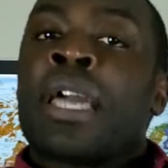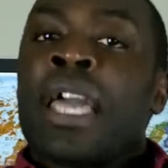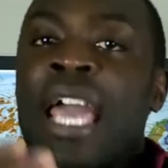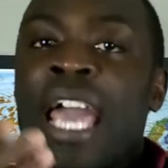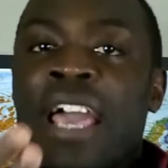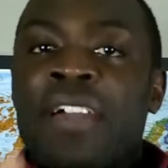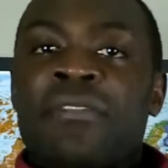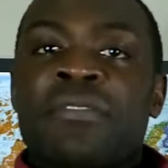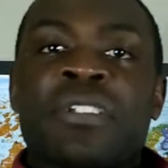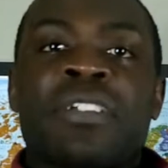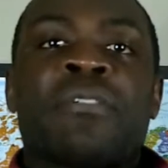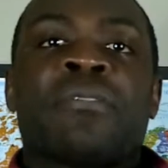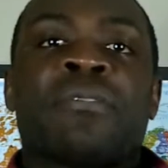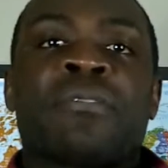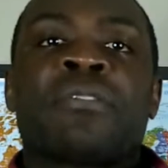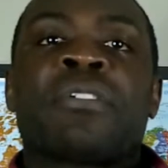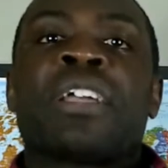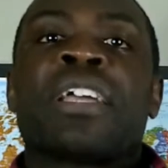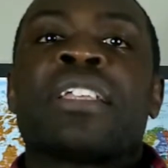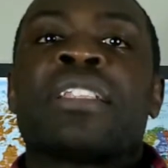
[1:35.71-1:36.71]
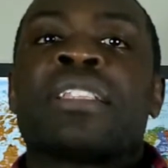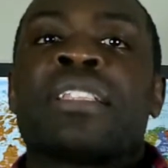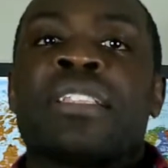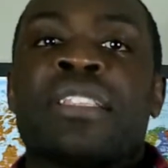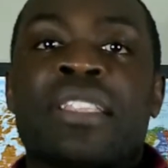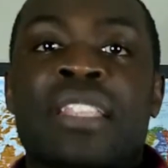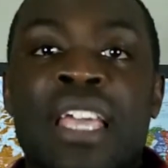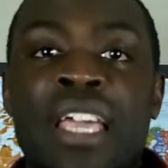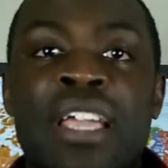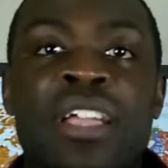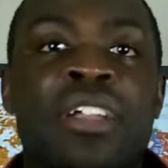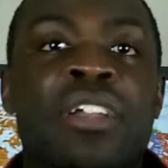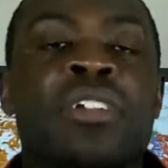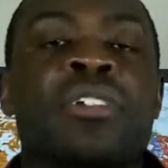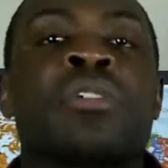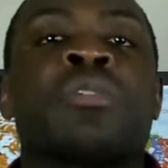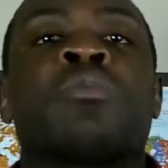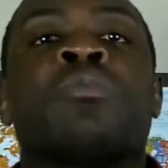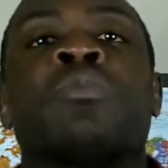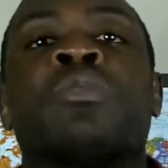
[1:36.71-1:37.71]
Having a friend
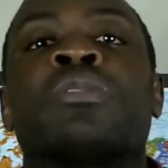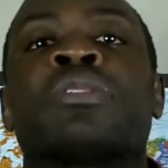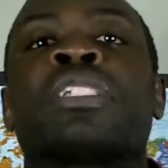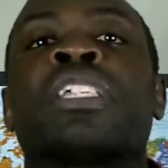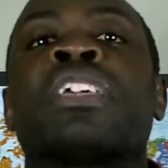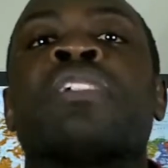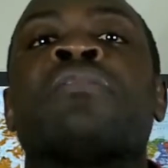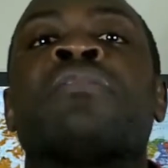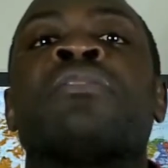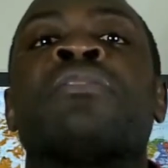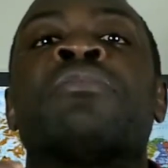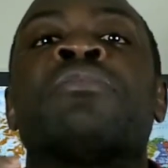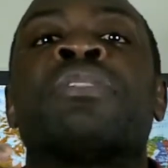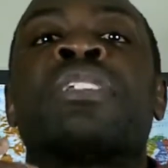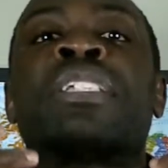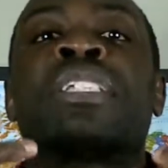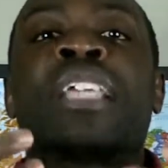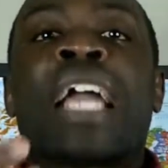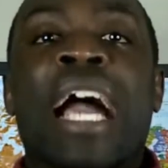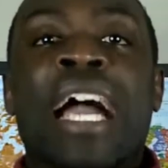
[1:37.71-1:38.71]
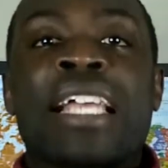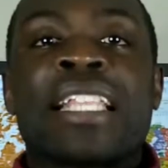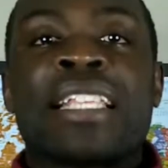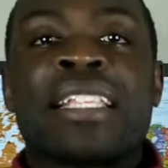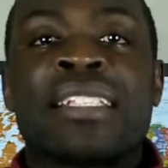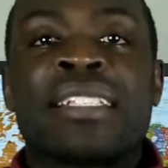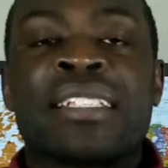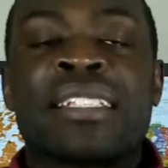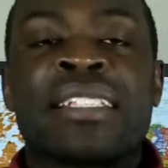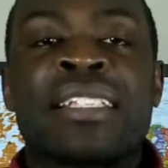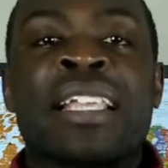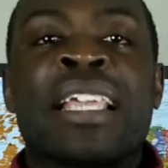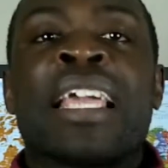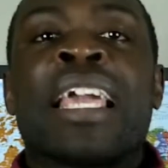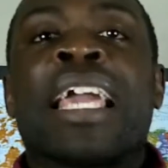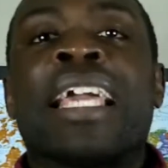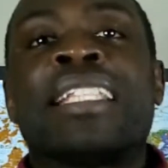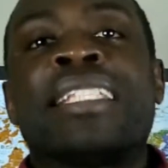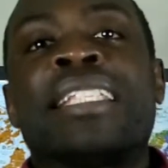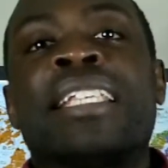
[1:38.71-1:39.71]
there will give you the guidance
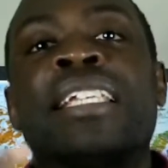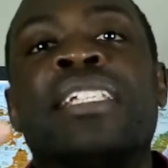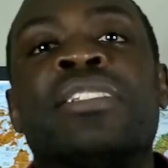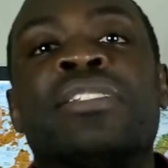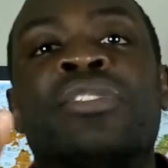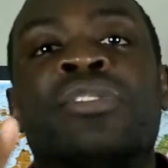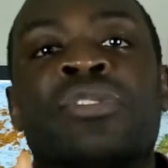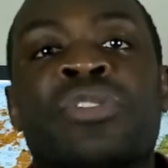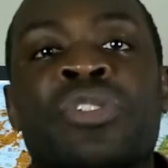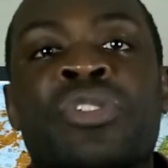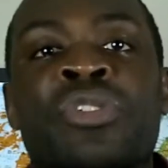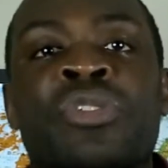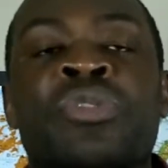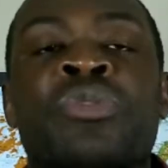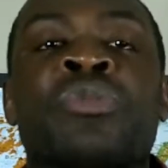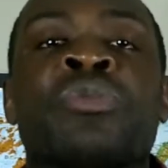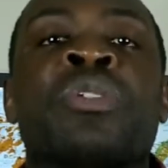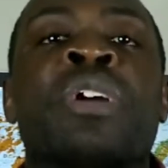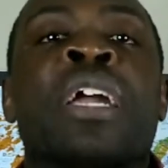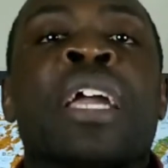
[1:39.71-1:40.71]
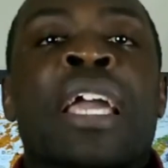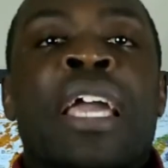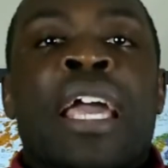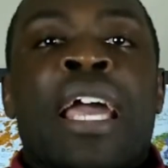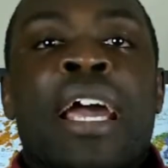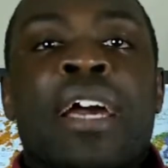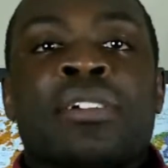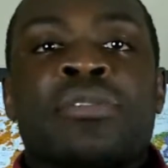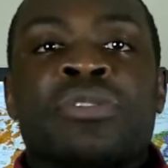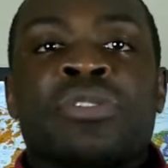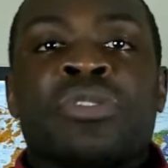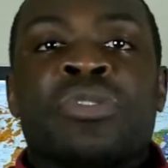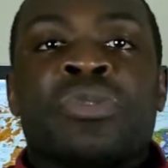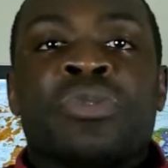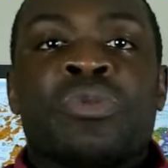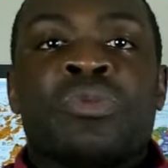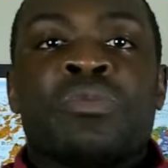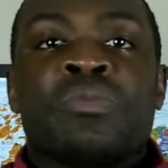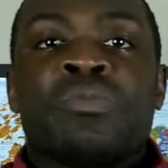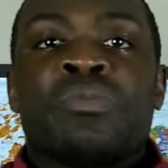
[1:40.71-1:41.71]
and teach you how
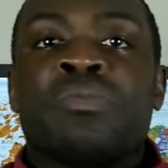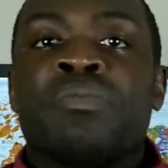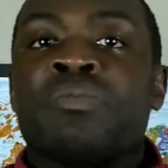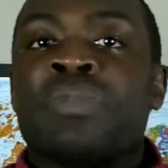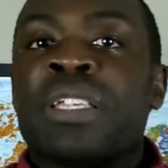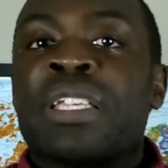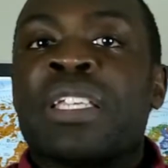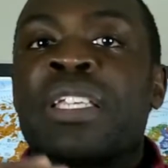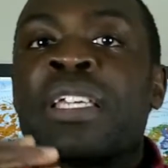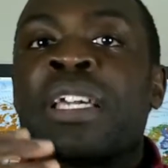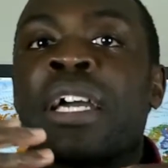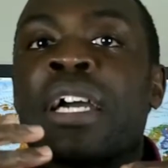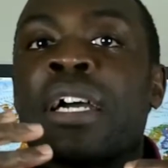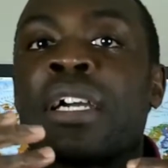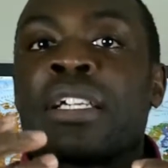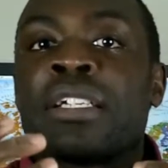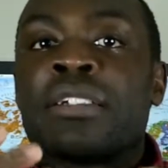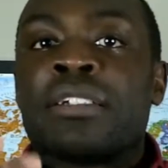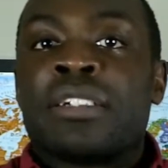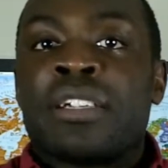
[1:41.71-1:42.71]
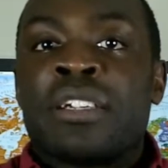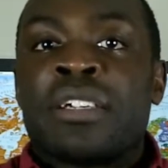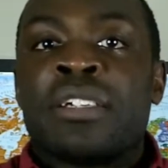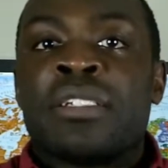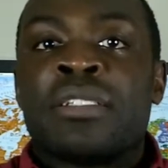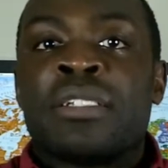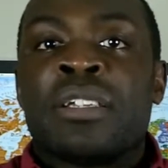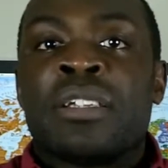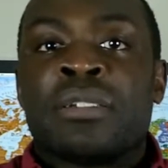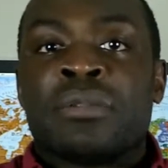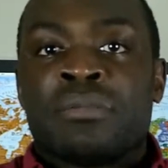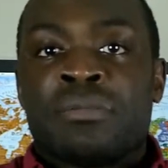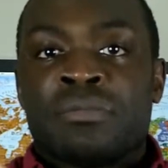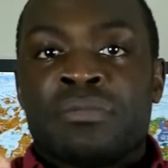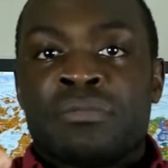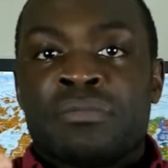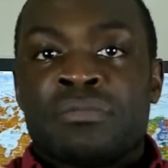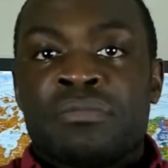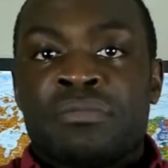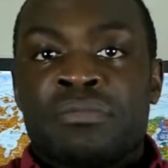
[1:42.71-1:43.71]
to be a good
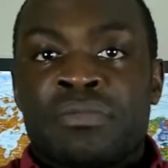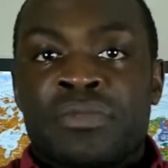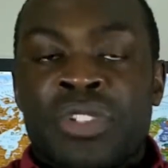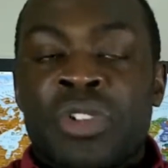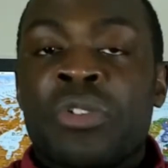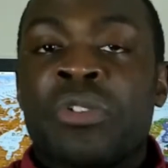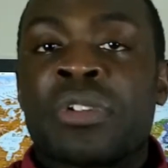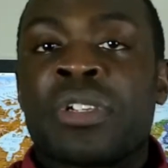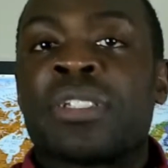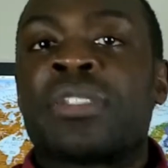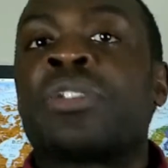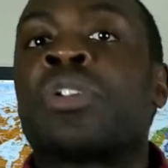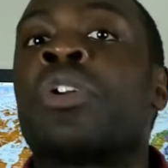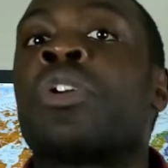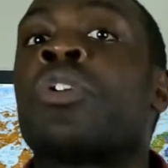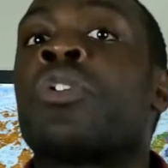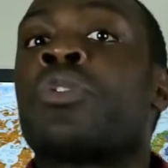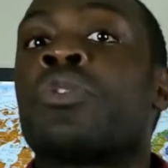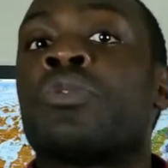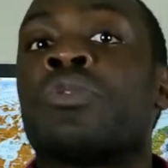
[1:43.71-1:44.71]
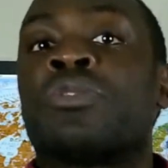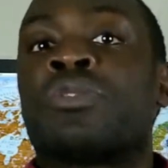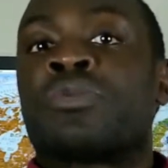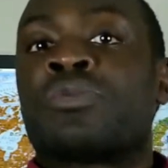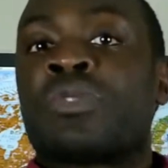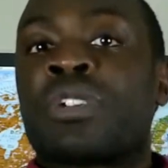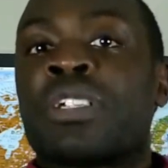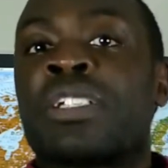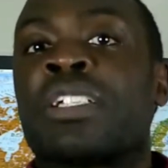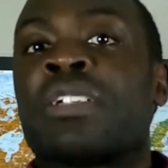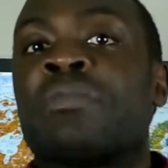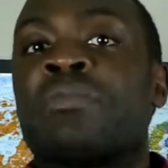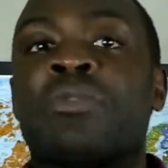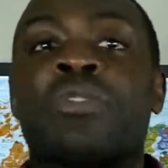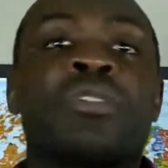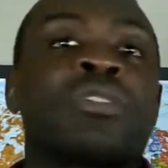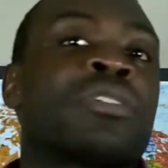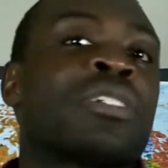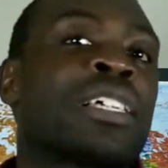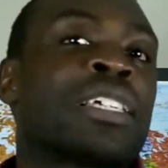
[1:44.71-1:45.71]
tourist who is really
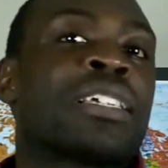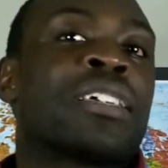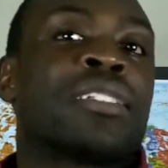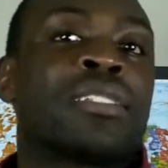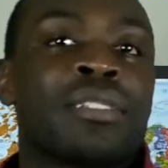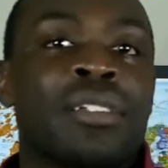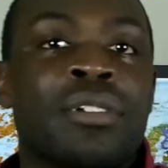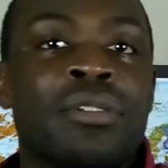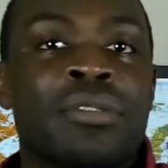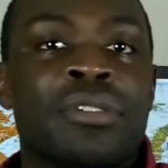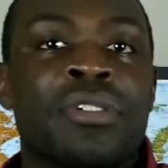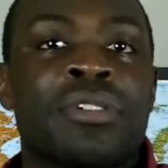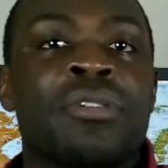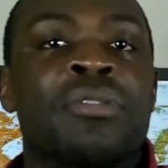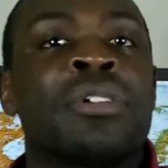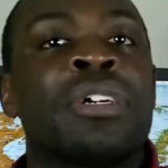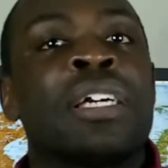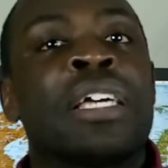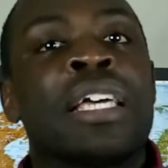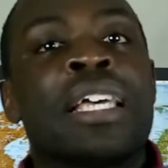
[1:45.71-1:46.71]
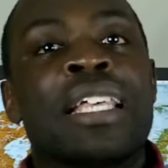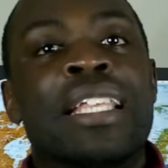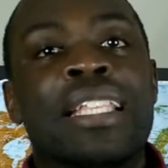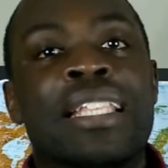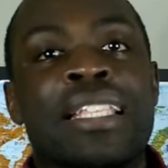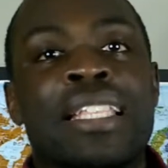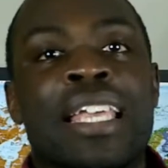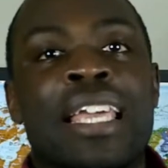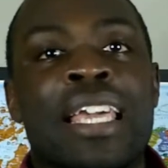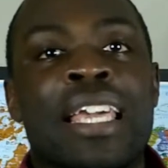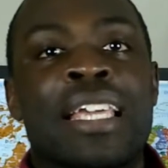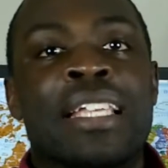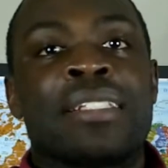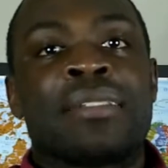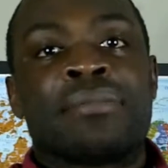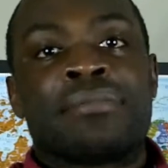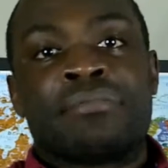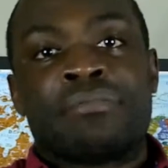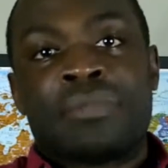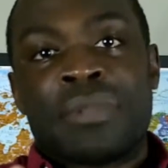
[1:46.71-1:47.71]
more like a local
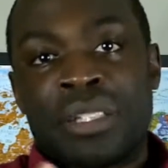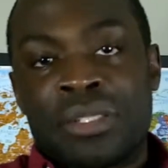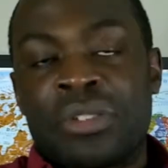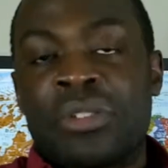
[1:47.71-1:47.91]
than a